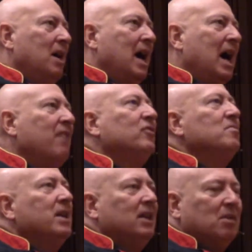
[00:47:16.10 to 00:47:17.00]
After
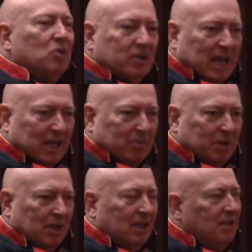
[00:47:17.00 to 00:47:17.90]
my
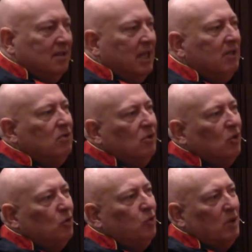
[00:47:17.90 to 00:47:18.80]
chemotherapy, instead to
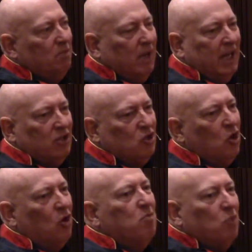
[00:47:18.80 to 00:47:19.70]
go to a place
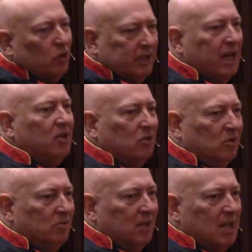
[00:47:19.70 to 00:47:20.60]
called motel
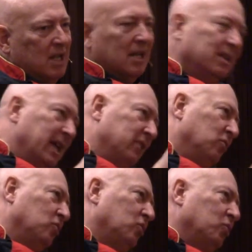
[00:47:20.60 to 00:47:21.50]
room, next
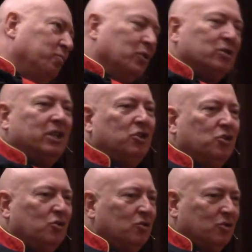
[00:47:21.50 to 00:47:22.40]
to
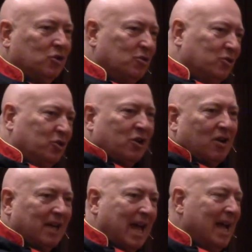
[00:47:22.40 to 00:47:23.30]
prostitution,
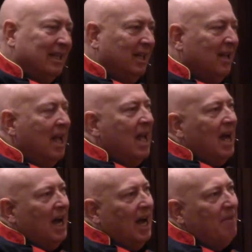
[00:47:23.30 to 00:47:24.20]
drug addict,
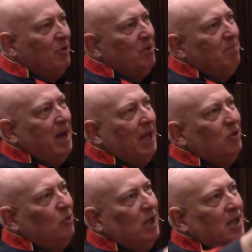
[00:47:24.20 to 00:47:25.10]
I'm going back
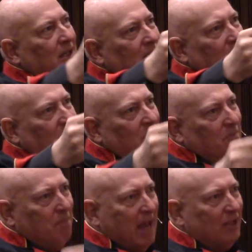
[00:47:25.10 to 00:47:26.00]
to a
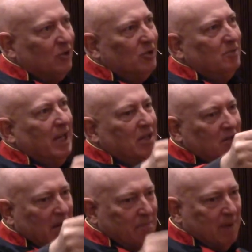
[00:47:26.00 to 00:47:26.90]
bedroom in
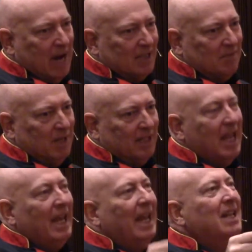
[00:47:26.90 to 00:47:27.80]
an apartment,
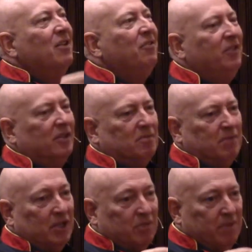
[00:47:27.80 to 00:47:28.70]
and I feel
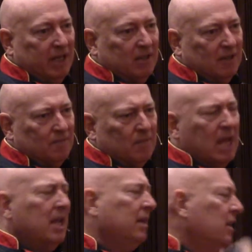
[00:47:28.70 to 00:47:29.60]
much better.
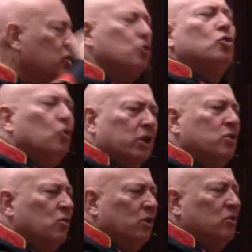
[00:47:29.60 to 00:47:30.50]
And that's a story
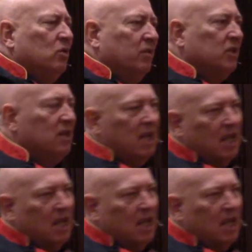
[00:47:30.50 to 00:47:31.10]
after.